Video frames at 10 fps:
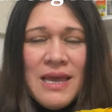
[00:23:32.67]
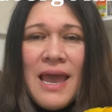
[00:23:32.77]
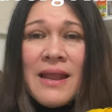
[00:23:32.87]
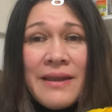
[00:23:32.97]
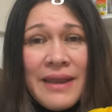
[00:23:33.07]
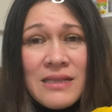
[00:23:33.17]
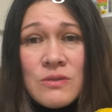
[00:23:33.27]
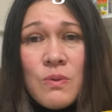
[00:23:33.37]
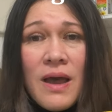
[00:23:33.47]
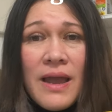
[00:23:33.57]
And
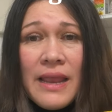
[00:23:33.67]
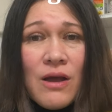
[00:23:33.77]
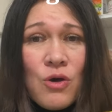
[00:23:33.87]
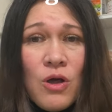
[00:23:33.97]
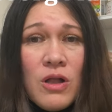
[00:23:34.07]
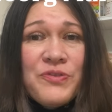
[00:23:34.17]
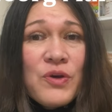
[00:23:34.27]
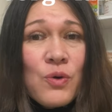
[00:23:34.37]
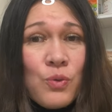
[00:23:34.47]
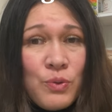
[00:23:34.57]
that's why they are called the
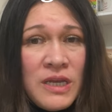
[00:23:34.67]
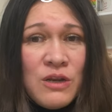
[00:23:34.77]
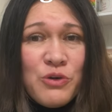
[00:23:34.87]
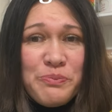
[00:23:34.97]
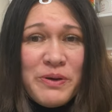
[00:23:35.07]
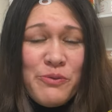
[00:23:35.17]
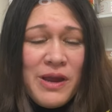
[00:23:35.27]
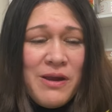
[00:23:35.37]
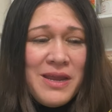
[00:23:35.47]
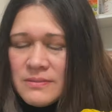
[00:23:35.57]
Queen of
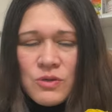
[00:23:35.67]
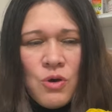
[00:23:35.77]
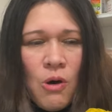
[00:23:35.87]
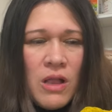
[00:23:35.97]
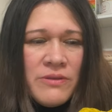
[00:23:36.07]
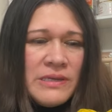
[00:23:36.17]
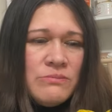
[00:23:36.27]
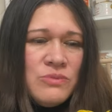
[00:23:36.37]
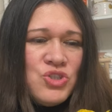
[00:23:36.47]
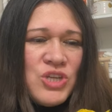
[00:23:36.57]
Bavaria. Called
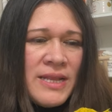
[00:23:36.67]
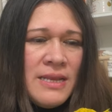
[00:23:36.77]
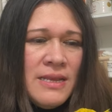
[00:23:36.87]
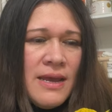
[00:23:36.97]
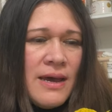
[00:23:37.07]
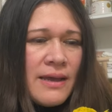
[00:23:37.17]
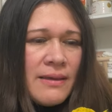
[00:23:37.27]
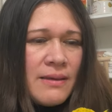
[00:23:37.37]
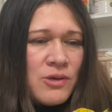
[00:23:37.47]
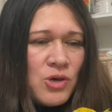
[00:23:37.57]
them Genia
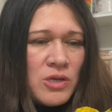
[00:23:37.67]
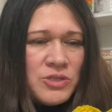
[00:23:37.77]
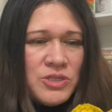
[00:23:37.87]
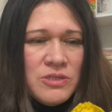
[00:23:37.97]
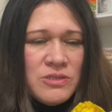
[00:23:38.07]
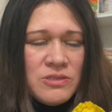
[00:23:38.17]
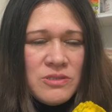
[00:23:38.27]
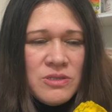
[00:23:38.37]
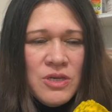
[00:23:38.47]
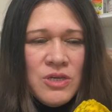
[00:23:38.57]

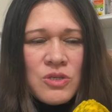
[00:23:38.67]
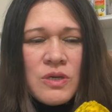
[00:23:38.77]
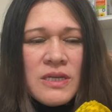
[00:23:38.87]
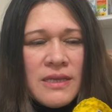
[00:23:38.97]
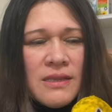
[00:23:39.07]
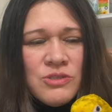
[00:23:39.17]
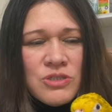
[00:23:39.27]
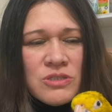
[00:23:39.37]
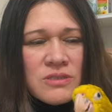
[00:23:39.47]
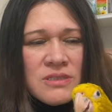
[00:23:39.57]
conures. So he didn't
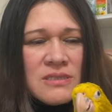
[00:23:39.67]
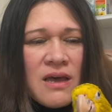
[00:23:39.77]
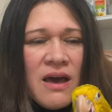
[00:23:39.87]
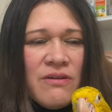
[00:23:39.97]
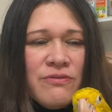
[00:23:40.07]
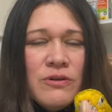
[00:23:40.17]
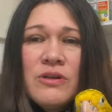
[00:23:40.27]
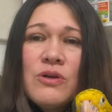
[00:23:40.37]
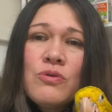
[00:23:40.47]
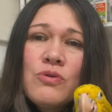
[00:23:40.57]
just discover
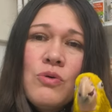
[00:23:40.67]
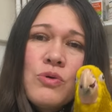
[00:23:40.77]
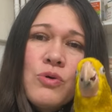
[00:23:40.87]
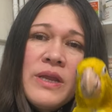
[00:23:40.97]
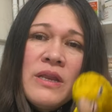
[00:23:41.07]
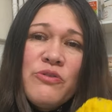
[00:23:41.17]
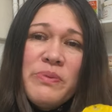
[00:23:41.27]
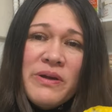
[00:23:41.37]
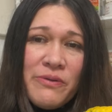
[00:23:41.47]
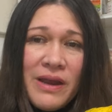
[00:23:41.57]
the Queen of
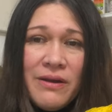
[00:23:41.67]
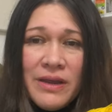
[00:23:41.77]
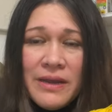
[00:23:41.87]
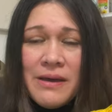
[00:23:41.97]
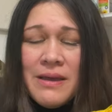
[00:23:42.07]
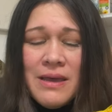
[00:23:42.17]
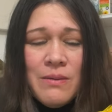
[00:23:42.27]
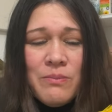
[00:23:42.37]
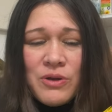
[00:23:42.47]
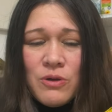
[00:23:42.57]
Bavaria,
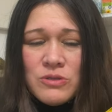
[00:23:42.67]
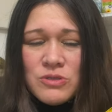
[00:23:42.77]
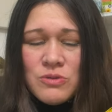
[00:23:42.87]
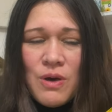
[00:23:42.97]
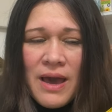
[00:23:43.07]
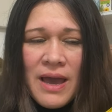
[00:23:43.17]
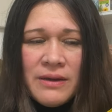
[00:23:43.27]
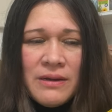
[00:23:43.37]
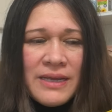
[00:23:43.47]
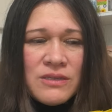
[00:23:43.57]
but also
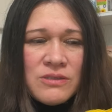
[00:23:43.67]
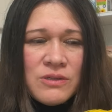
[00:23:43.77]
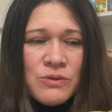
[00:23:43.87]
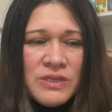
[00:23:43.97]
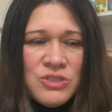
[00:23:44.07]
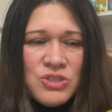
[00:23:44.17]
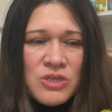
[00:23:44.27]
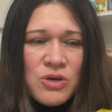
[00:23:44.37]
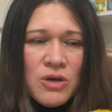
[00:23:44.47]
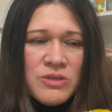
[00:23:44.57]
other like the Grinchy
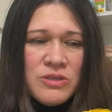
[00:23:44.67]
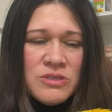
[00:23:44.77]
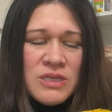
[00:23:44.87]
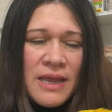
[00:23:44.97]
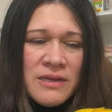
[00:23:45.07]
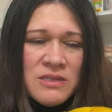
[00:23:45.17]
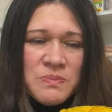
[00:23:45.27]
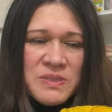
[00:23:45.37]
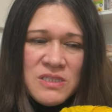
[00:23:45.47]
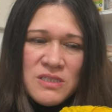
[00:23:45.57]
conures and other
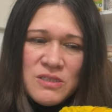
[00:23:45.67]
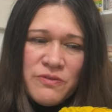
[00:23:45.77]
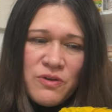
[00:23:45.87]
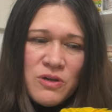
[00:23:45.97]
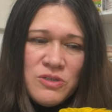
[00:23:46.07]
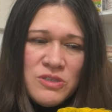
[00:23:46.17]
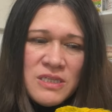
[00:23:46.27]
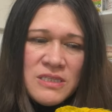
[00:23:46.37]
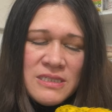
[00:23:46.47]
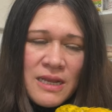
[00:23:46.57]
species of conures
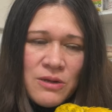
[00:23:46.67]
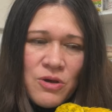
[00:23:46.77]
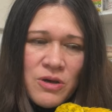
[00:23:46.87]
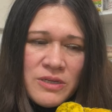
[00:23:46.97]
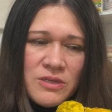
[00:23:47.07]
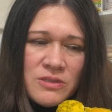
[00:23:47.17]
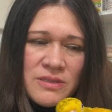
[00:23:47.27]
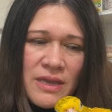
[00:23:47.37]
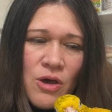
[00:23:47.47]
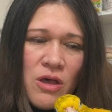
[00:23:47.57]
and the sun conures.
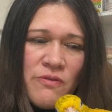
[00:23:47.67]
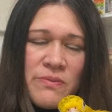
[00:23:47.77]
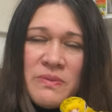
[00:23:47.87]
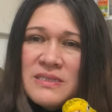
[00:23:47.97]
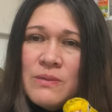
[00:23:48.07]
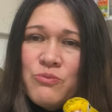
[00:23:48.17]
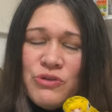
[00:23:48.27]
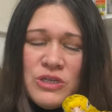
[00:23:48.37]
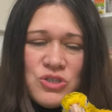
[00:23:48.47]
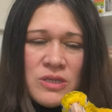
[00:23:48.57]
They are all from the same
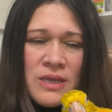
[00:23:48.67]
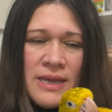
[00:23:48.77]
region.